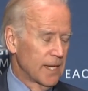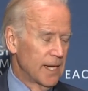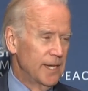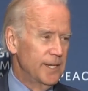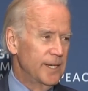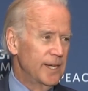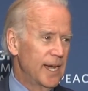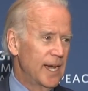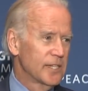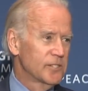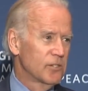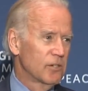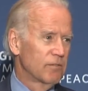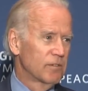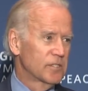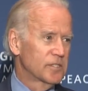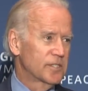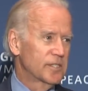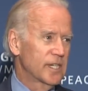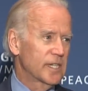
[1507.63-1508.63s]
India has
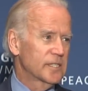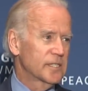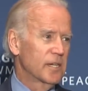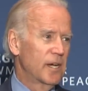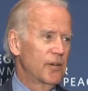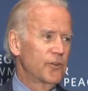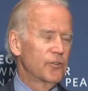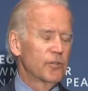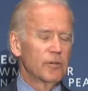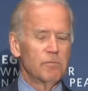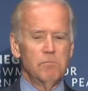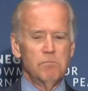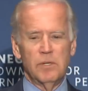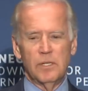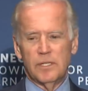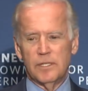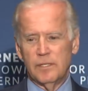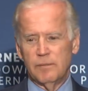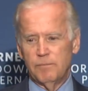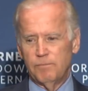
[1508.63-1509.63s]
over 600
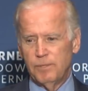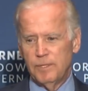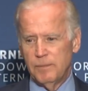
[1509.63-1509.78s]
million